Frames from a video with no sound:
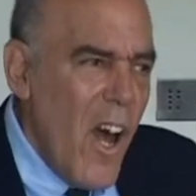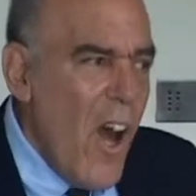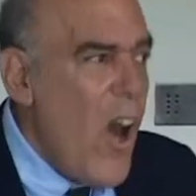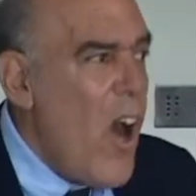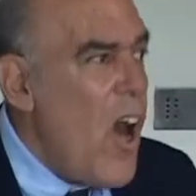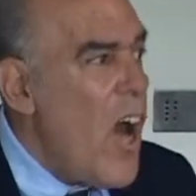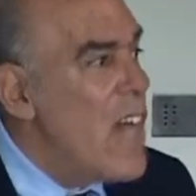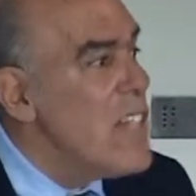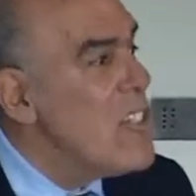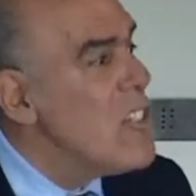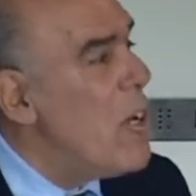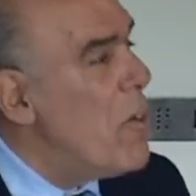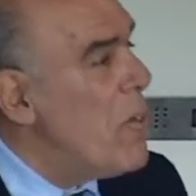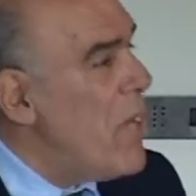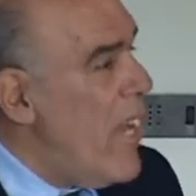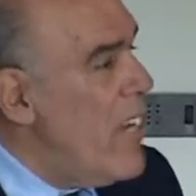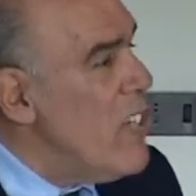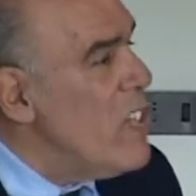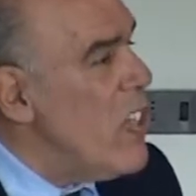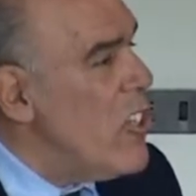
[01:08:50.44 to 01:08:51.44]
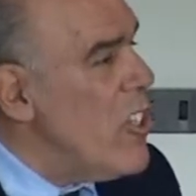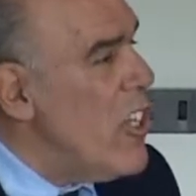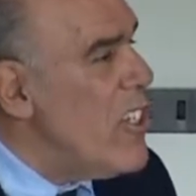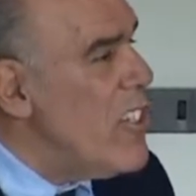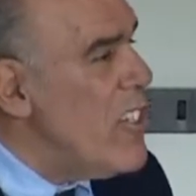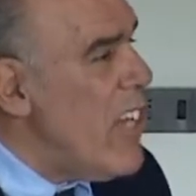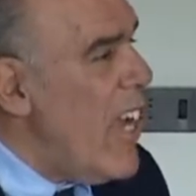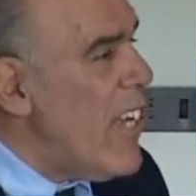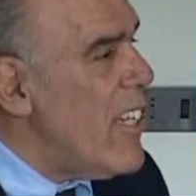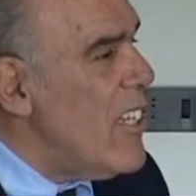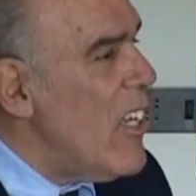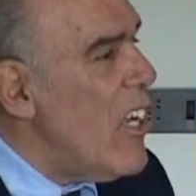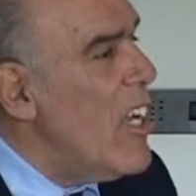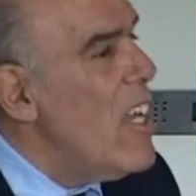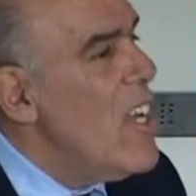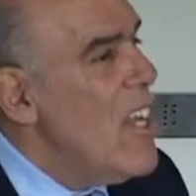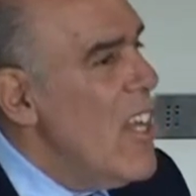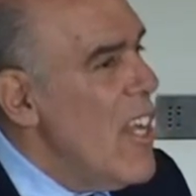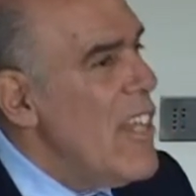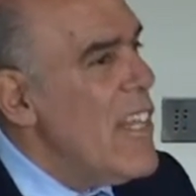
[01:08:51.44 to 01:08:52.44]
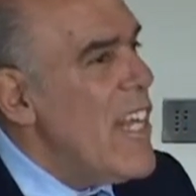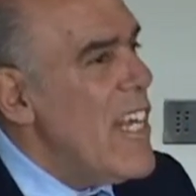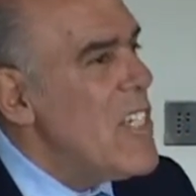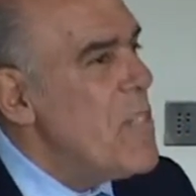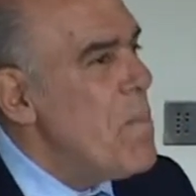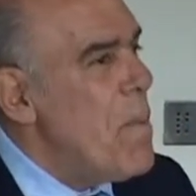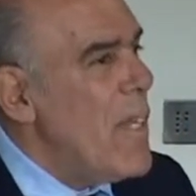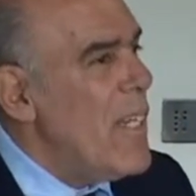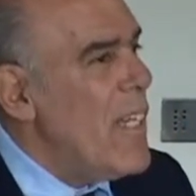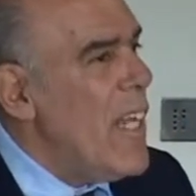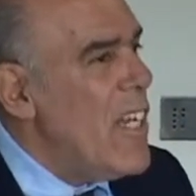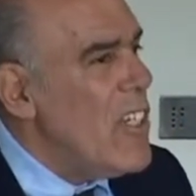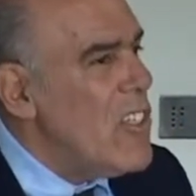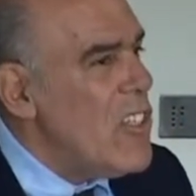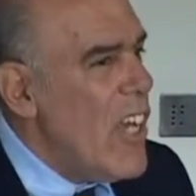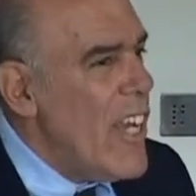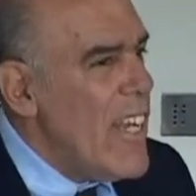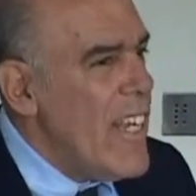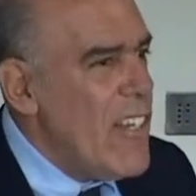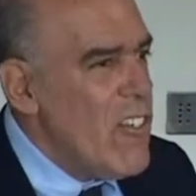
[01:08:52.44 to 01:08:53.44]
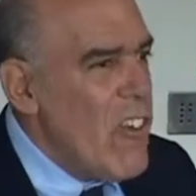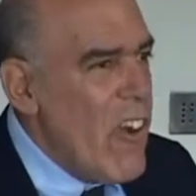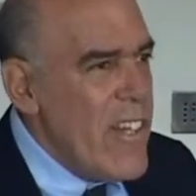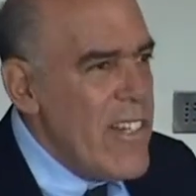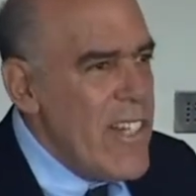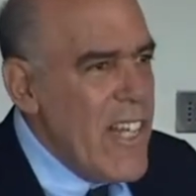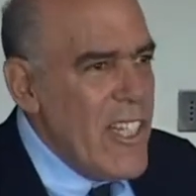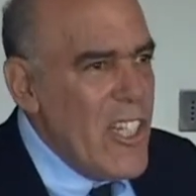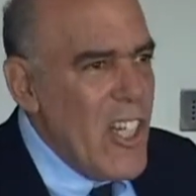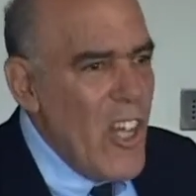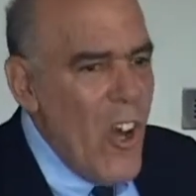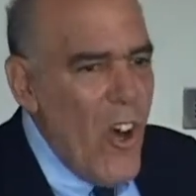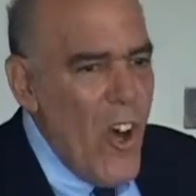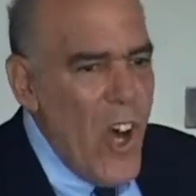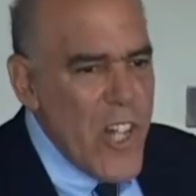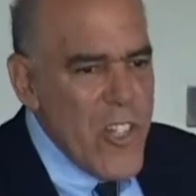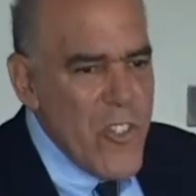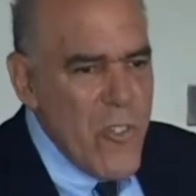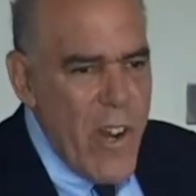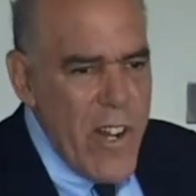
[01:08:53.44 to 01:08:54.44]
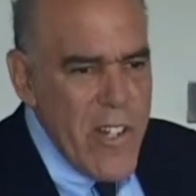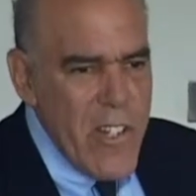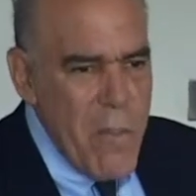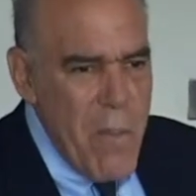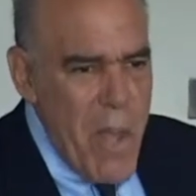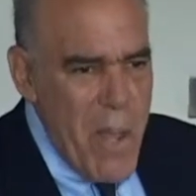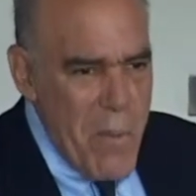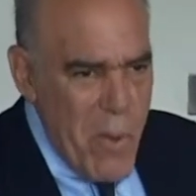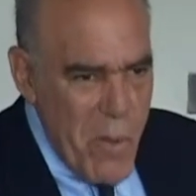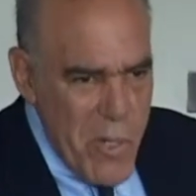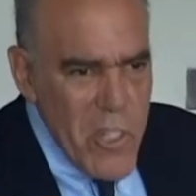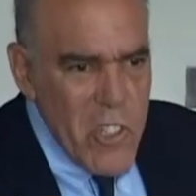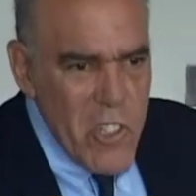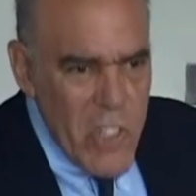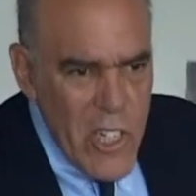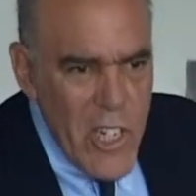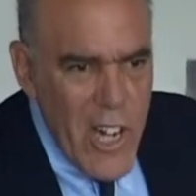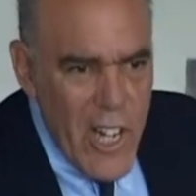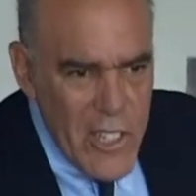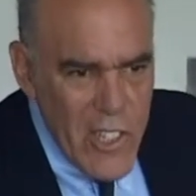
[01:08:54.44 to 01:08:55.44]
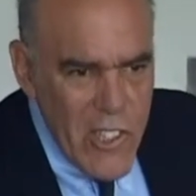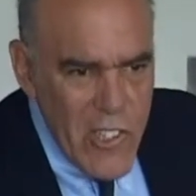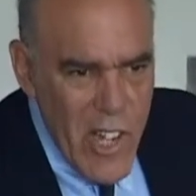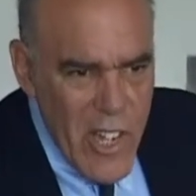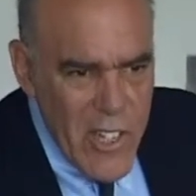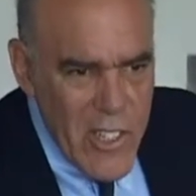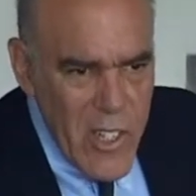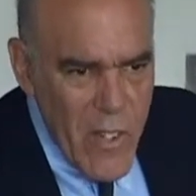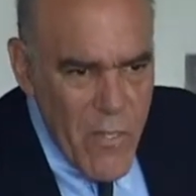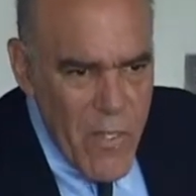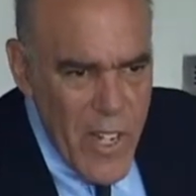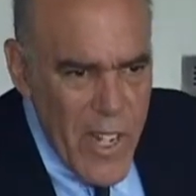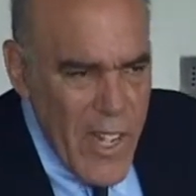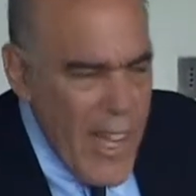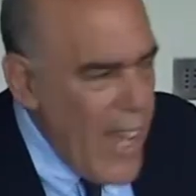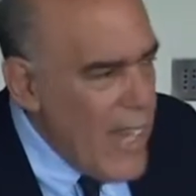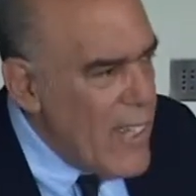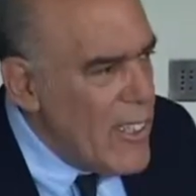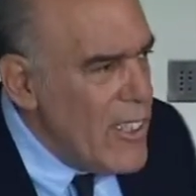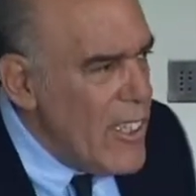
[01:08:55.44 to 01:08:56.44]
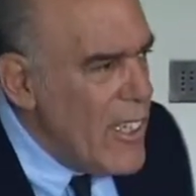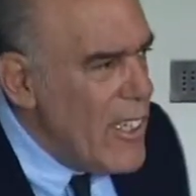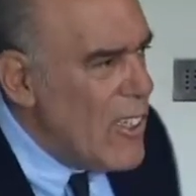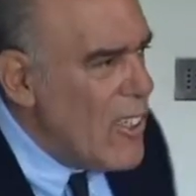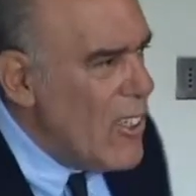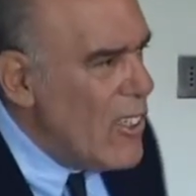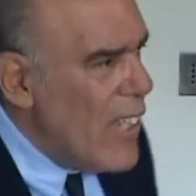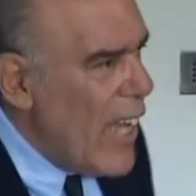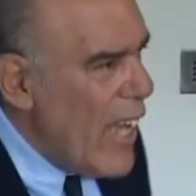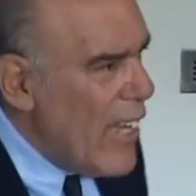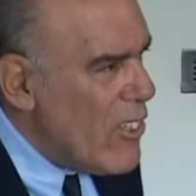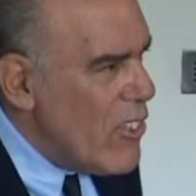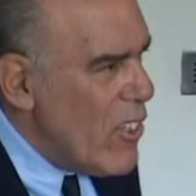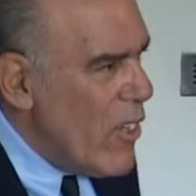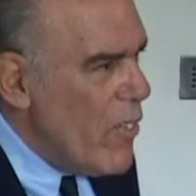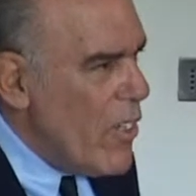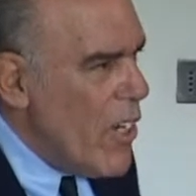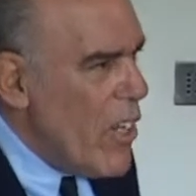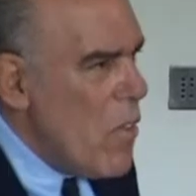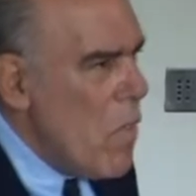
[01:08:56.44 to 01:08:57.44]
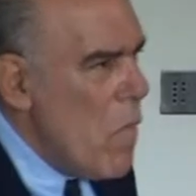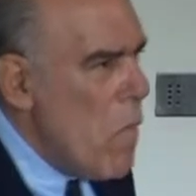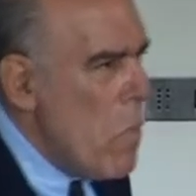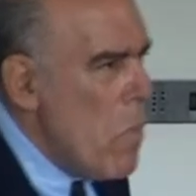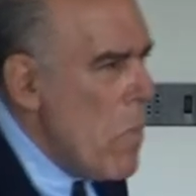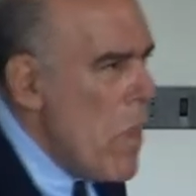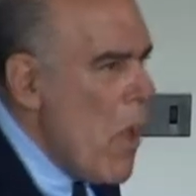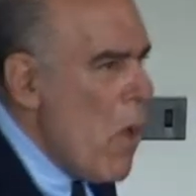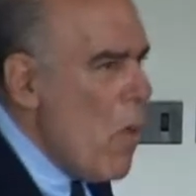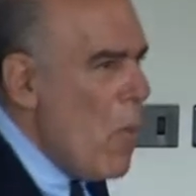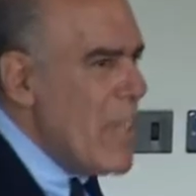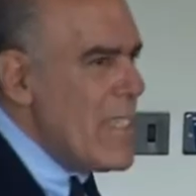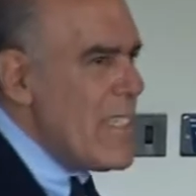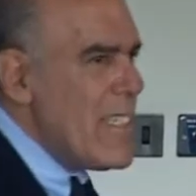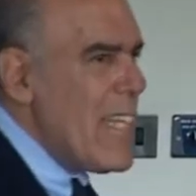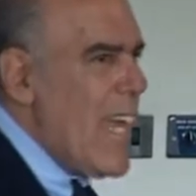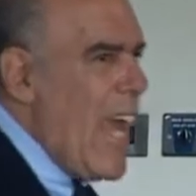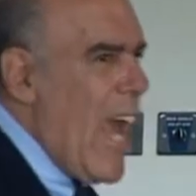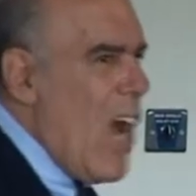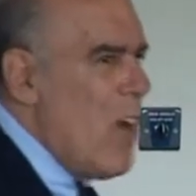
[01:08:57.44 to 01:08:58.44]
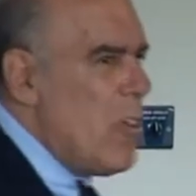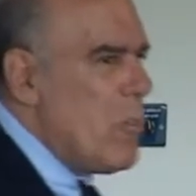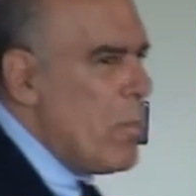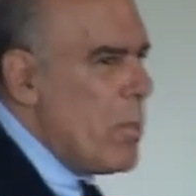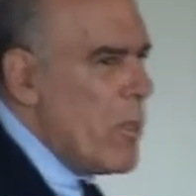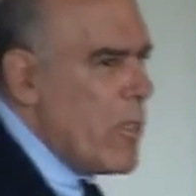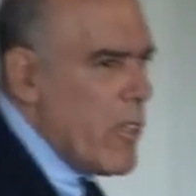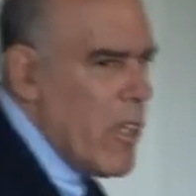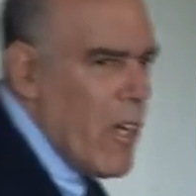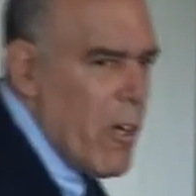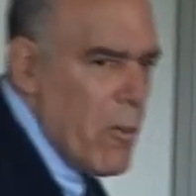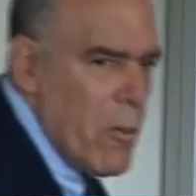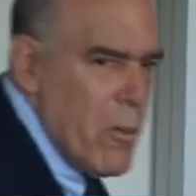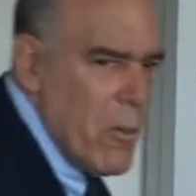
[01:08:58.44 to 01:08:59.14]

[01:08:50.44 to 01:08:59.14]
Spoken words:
Odds, okay. So they spend a lot of time trying to get the odds right to make most of the knowledge that really analytical activity. What's the output of it?